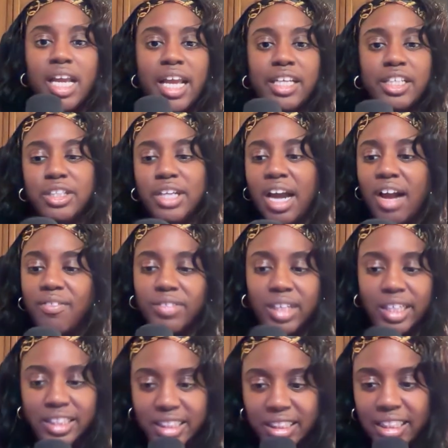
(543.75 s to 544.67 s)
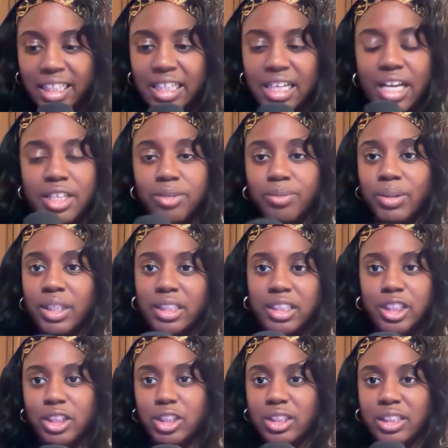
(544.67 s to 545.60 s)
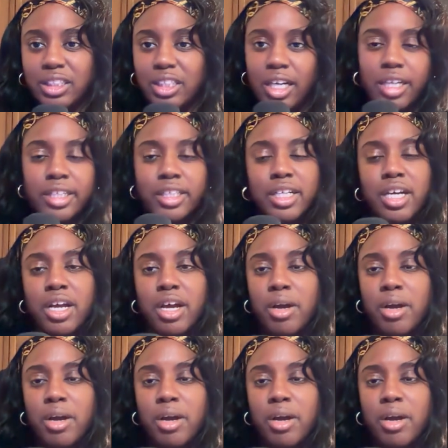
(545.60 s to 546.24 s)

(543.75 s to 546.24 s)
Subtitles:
and you have an idea and you want to just start